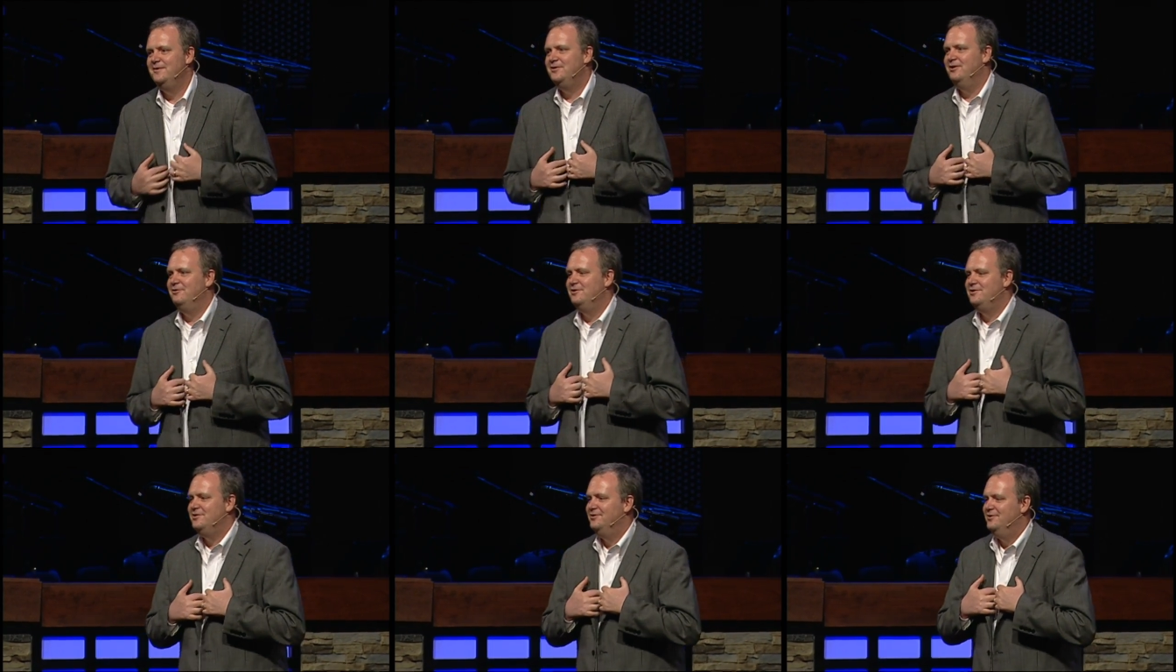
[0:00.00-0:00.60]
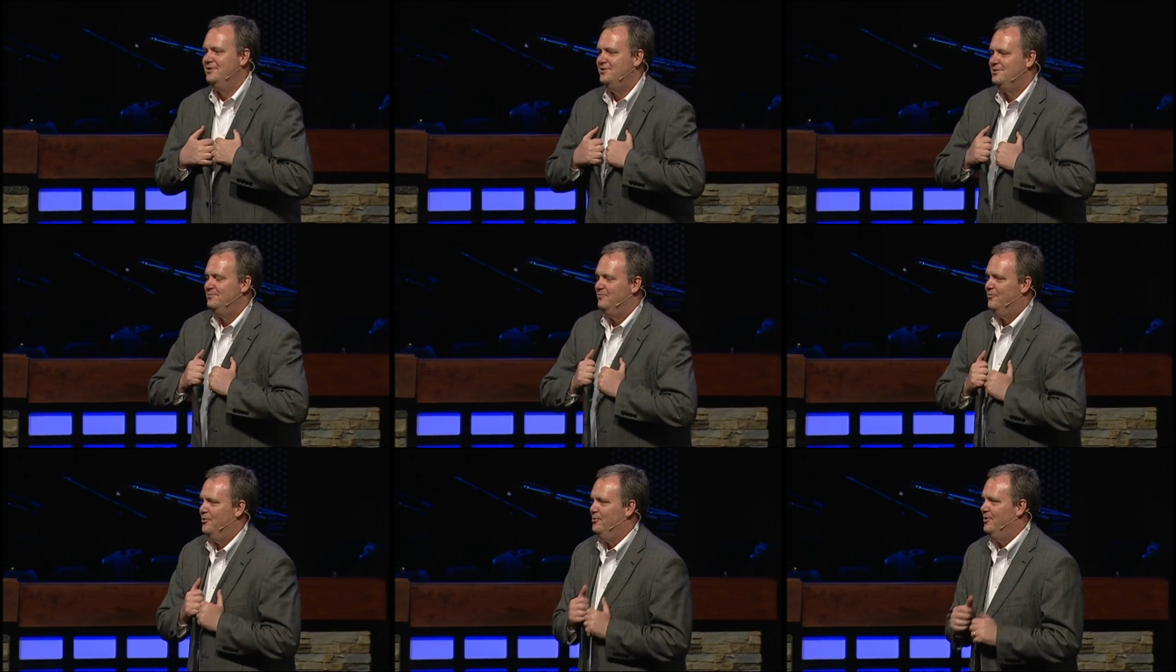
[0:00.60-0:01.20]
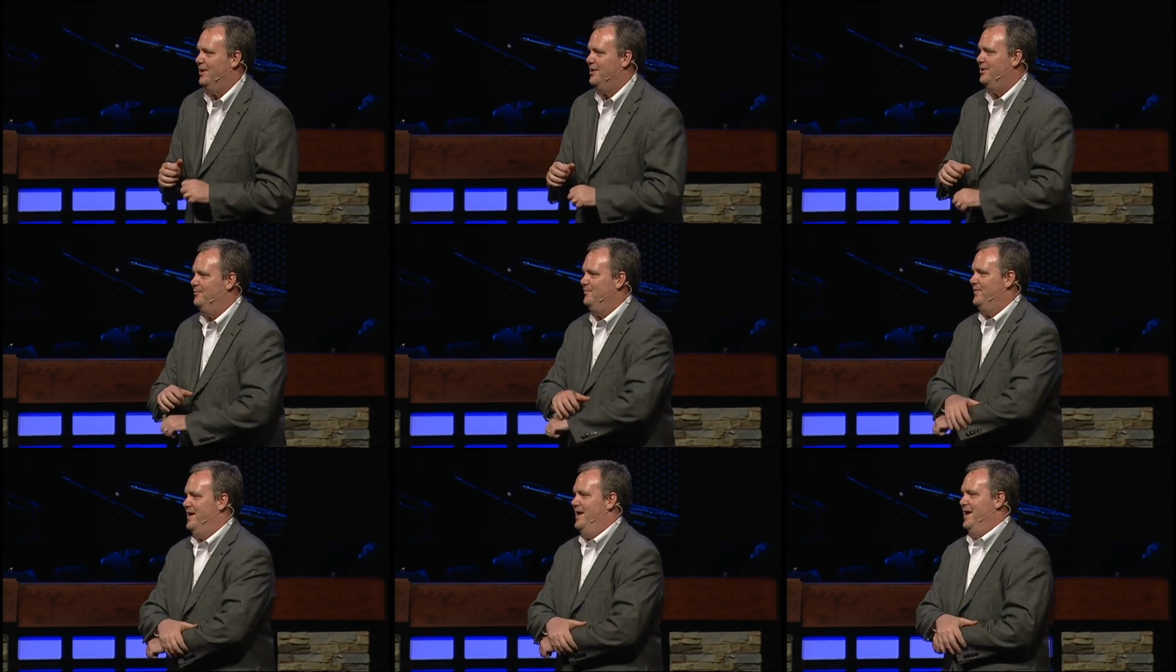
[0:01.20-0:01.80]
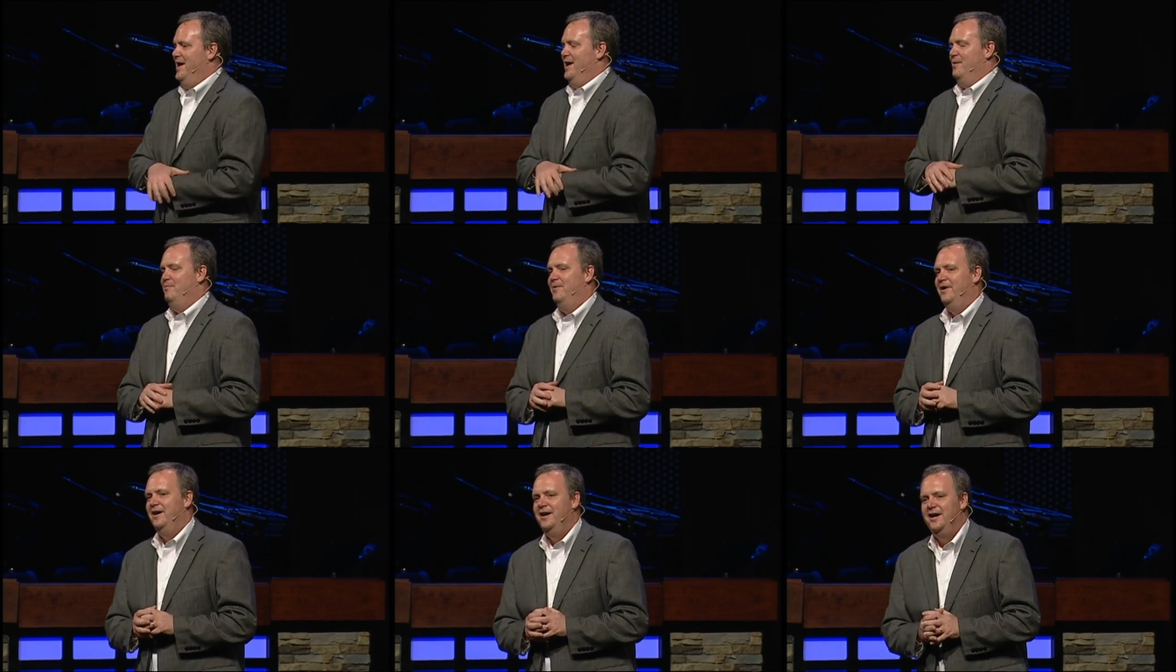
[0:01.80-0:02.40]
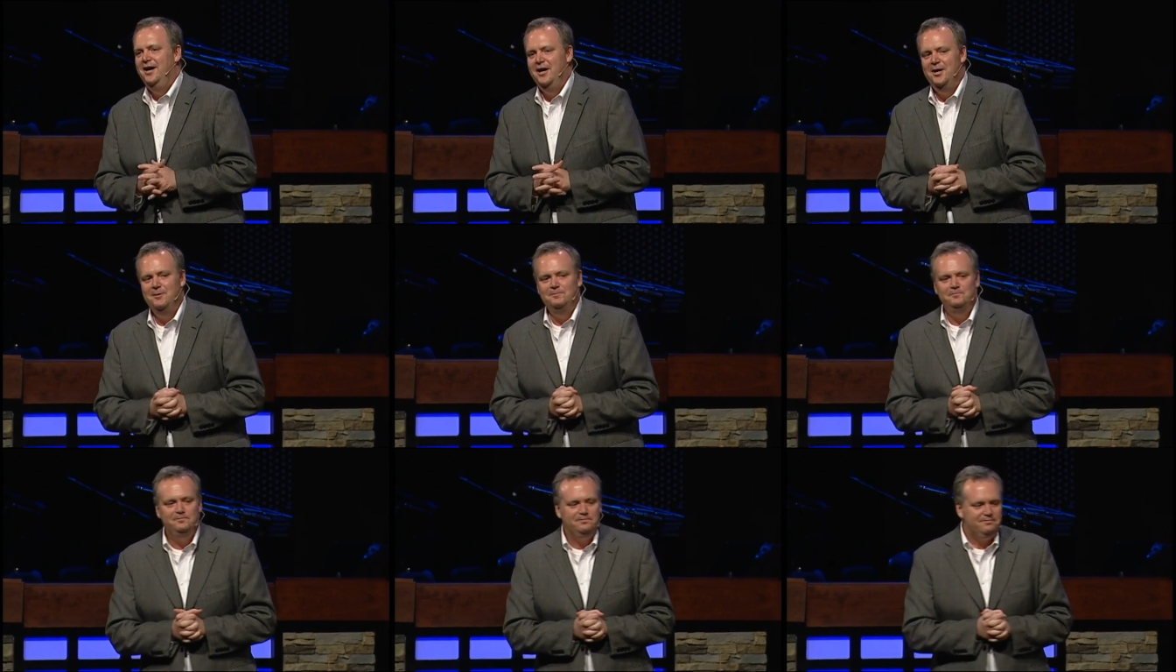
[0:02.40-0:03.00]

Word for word: So just, just for the record. But um,